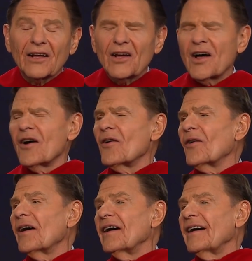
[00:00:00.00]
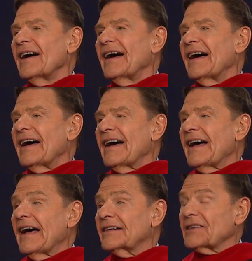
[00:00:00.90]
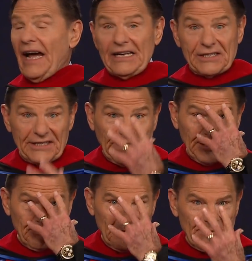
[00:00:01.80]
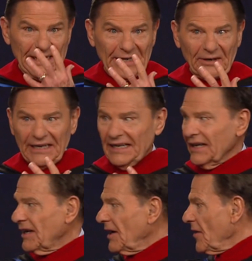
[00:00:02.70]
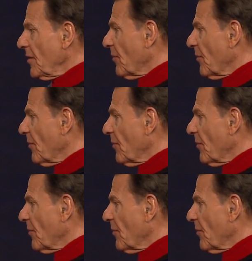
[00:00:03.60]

Oh, I can see it in my mind right now. The